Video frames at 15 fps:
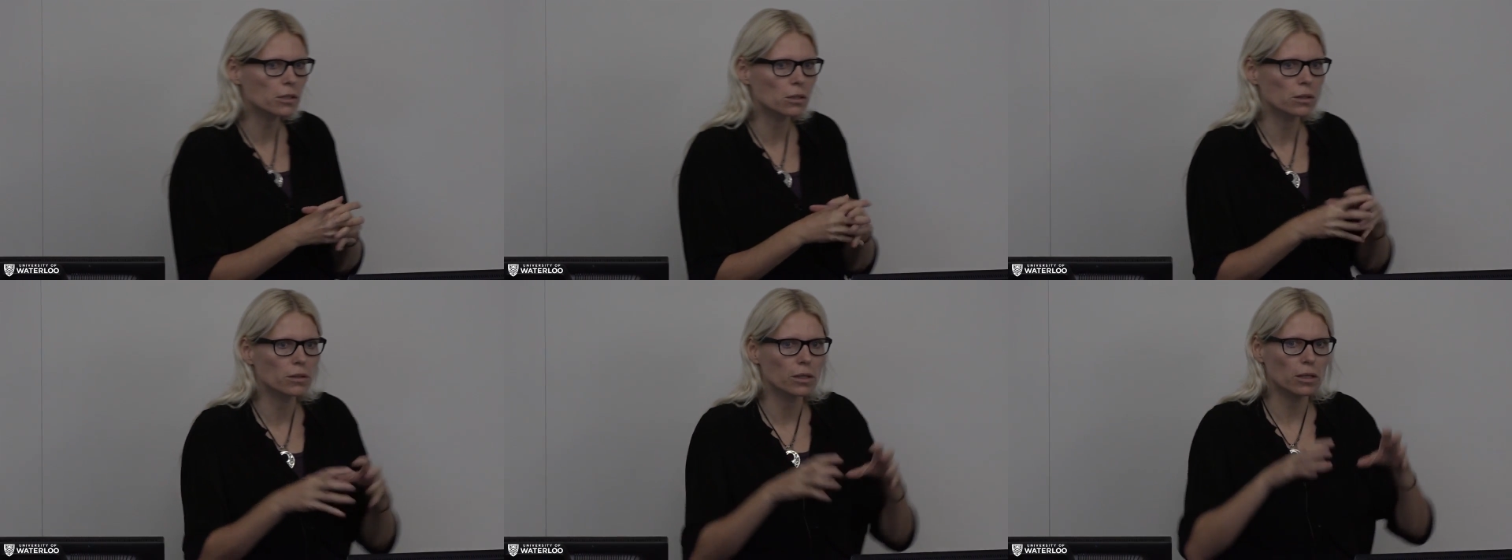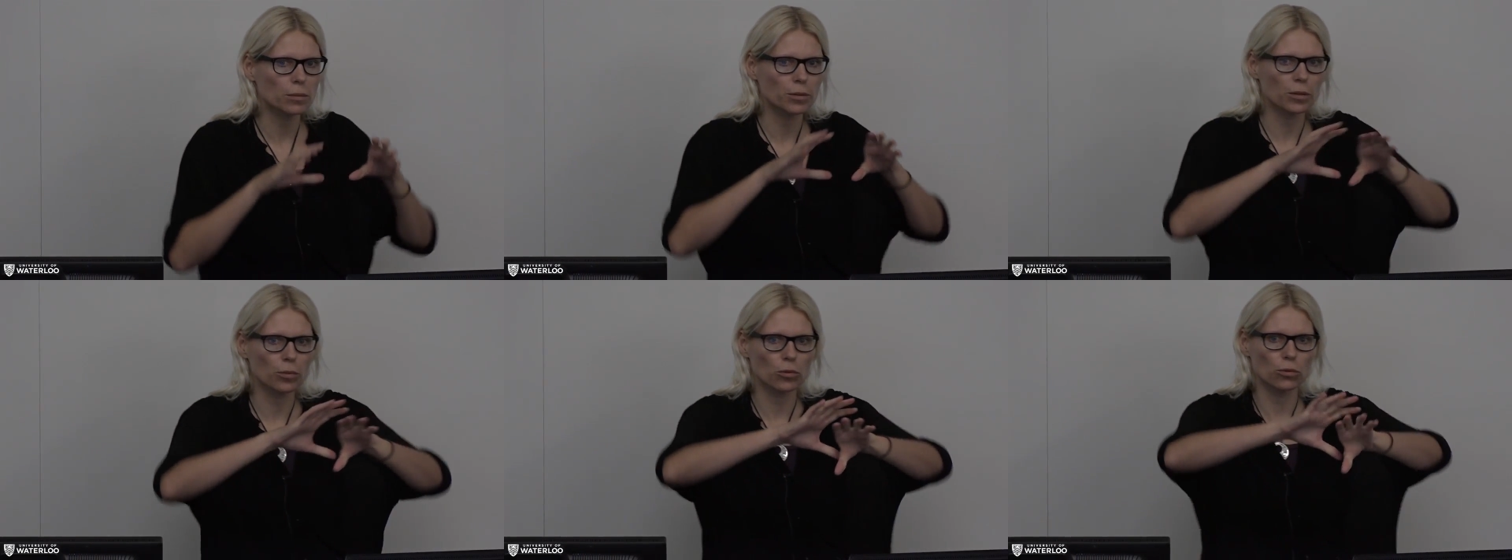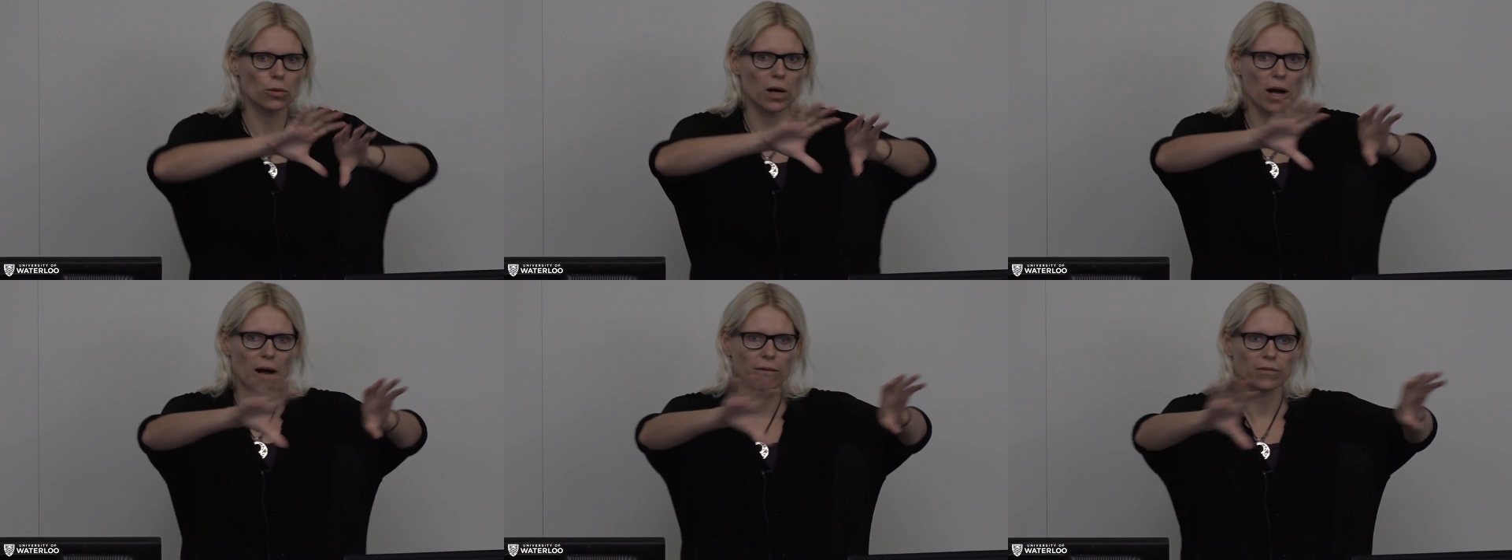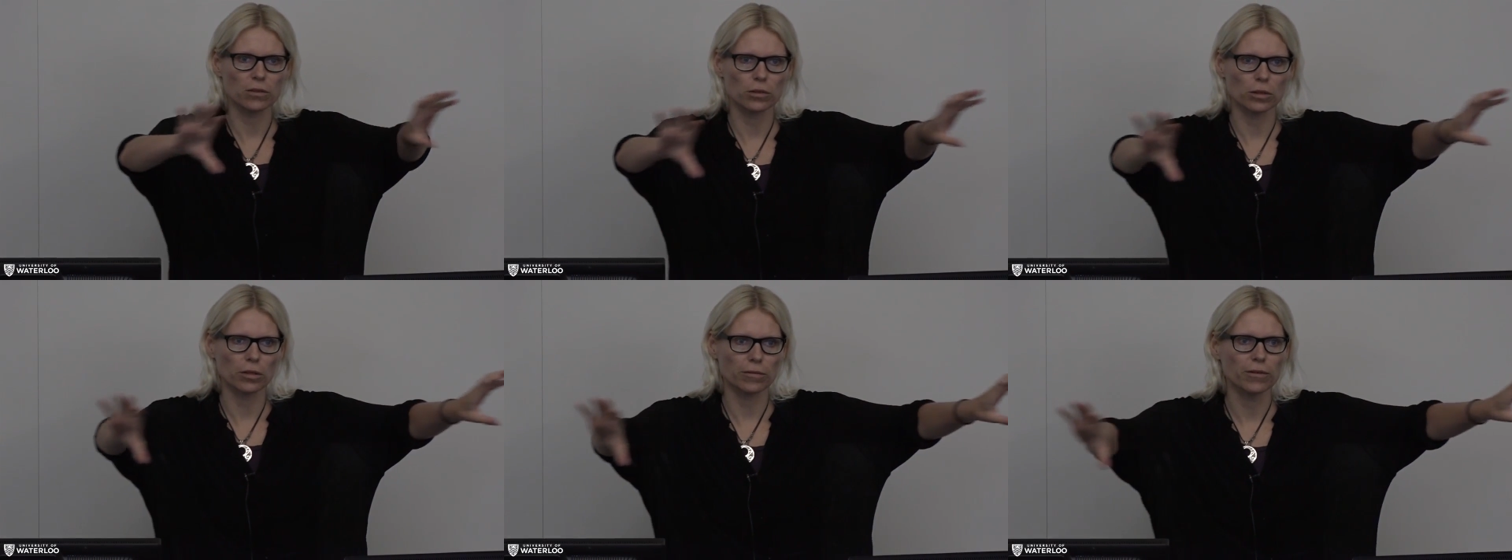So there are people who have
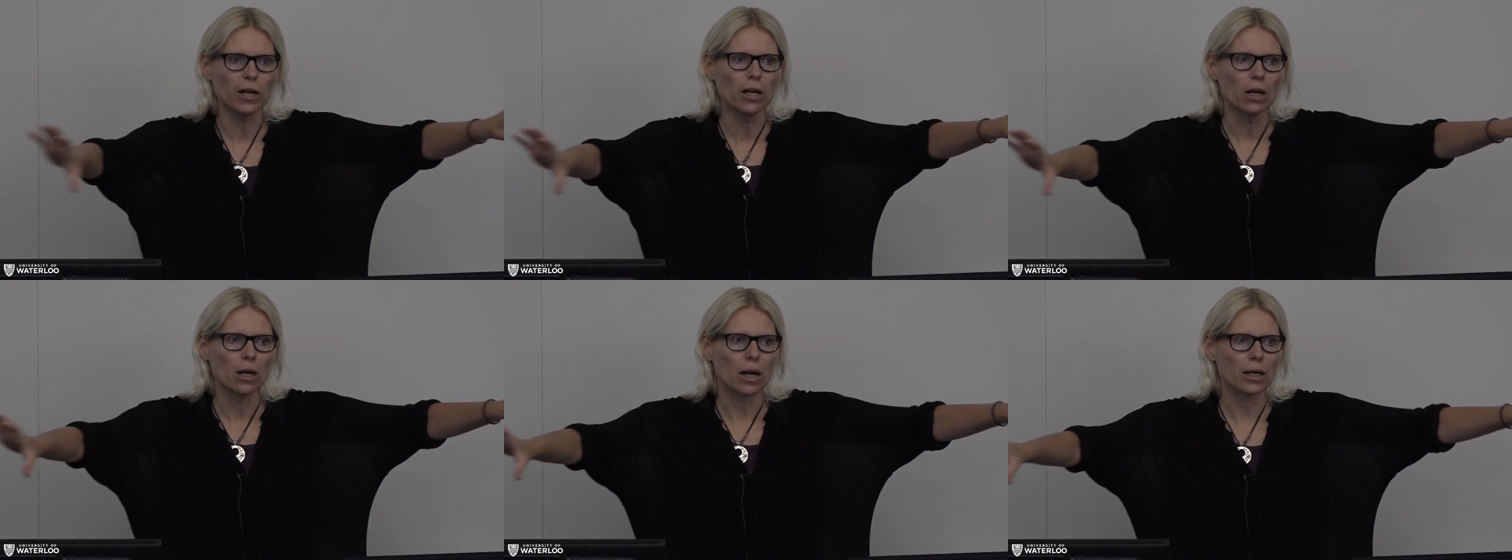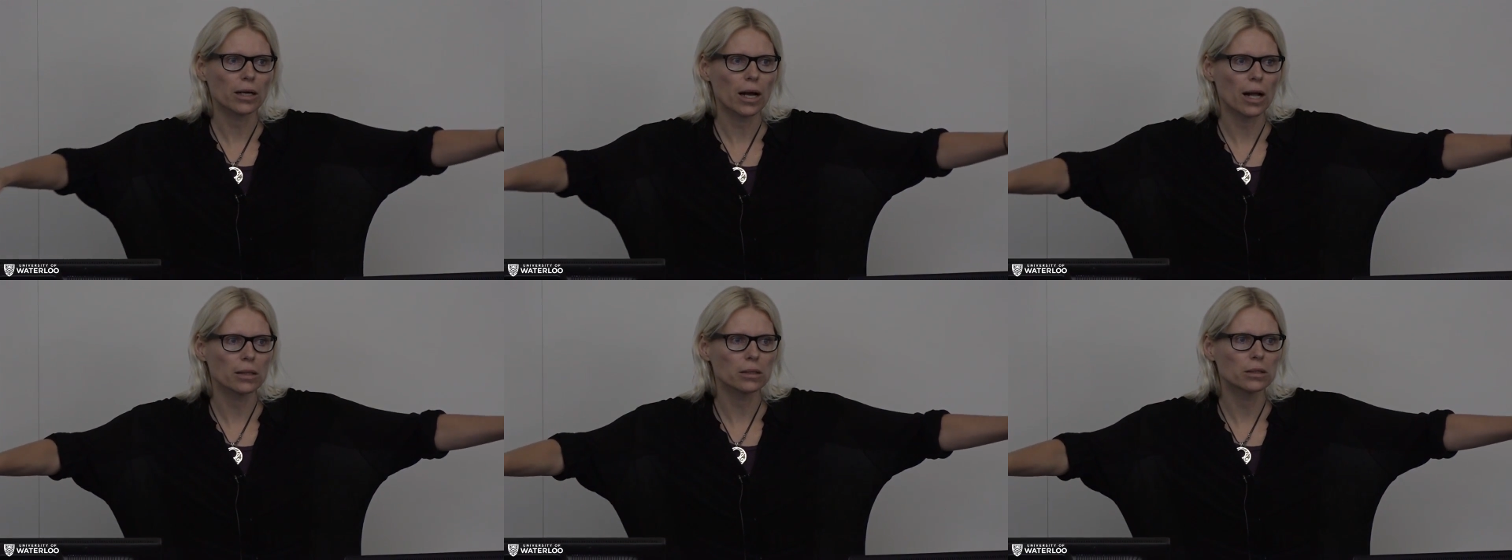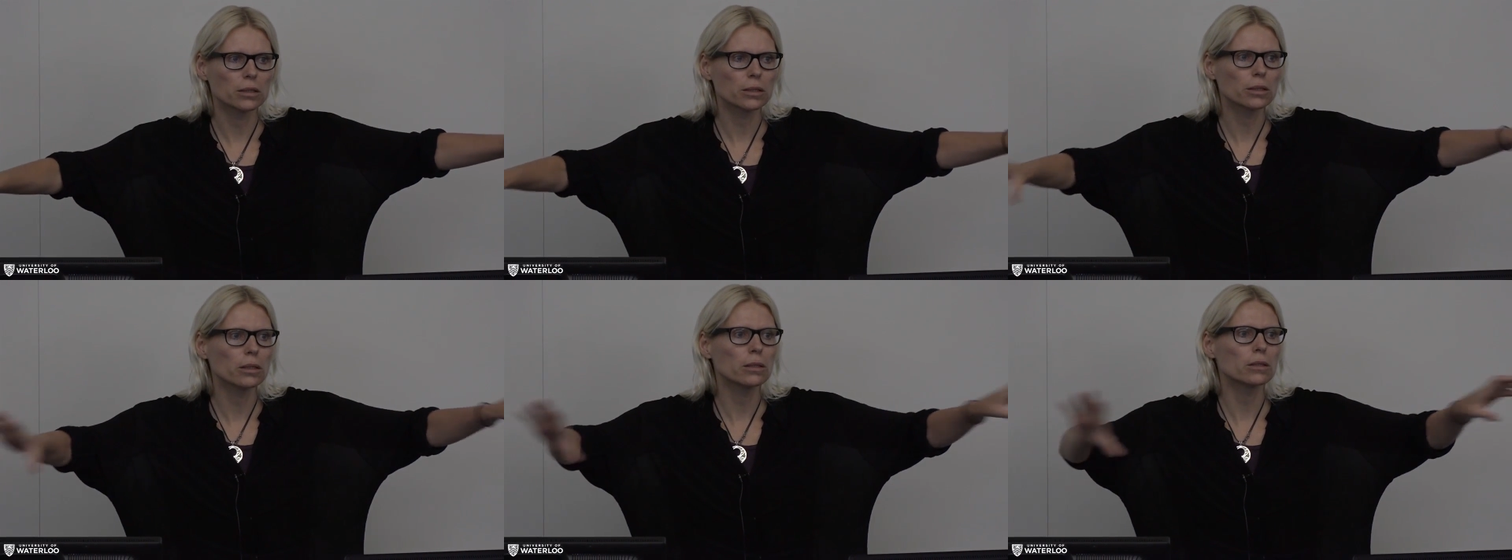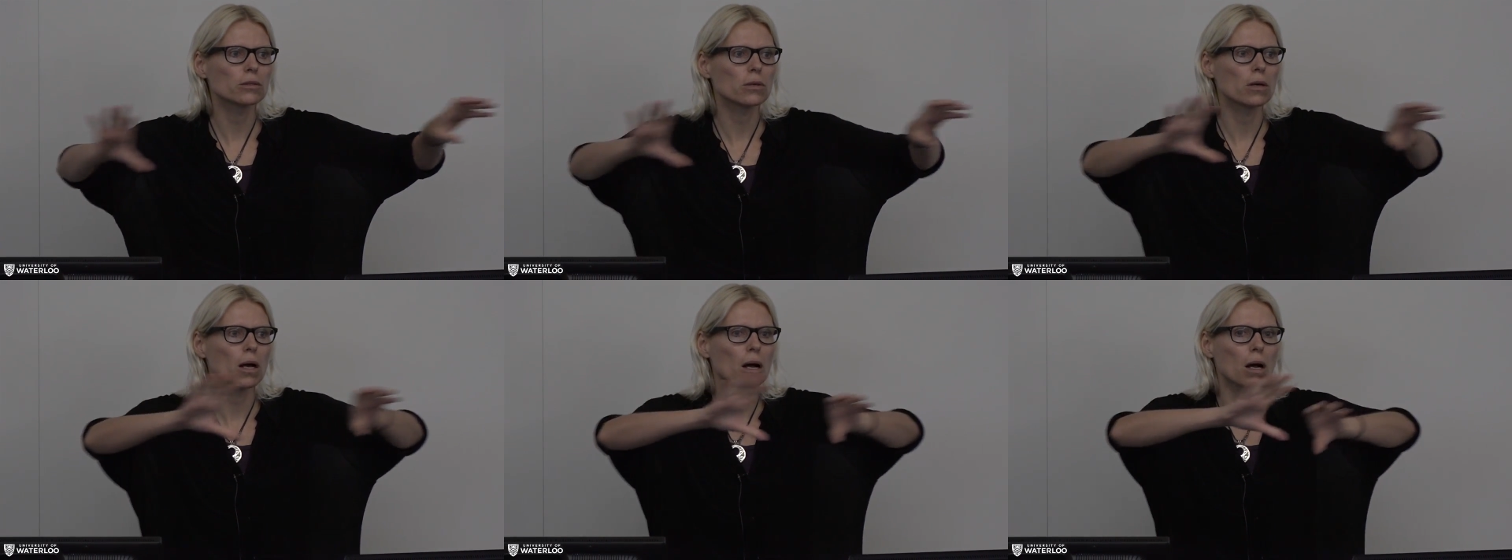sort of a
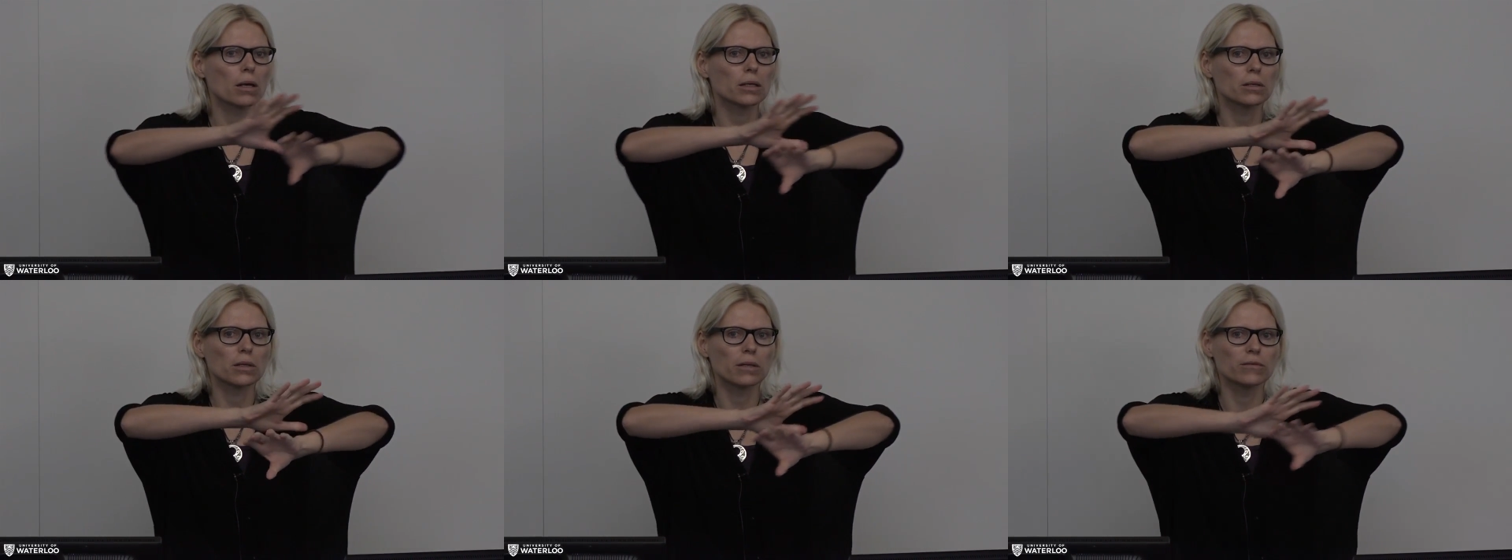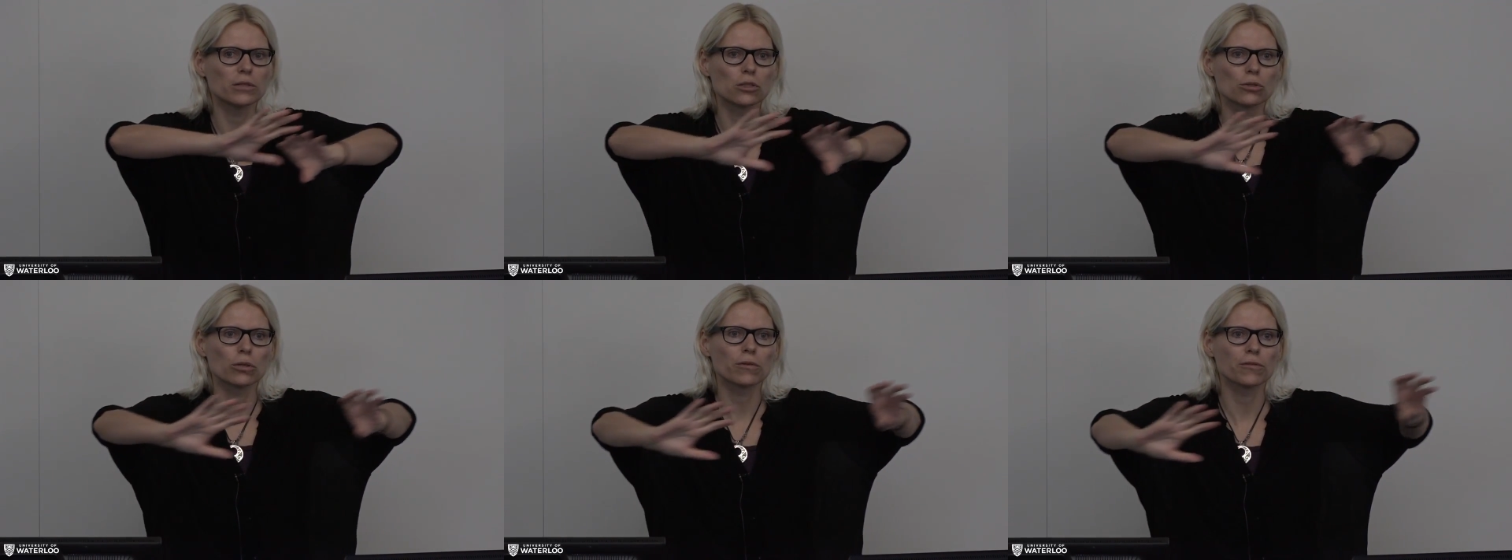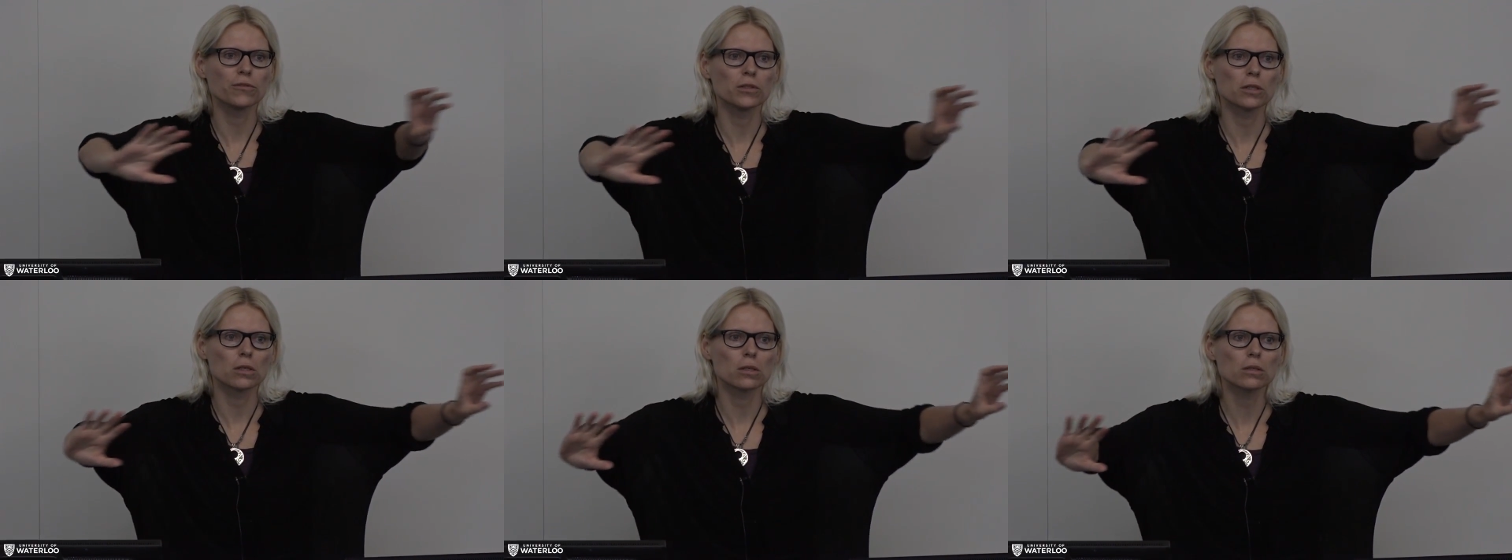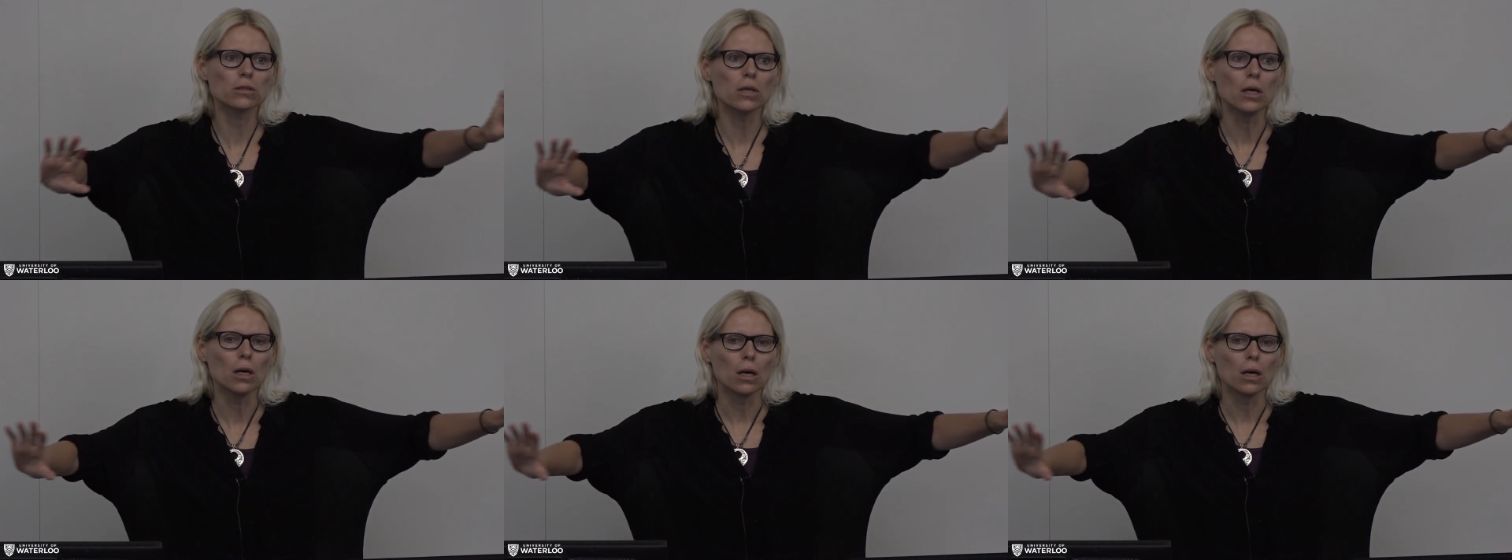calendar in their visual field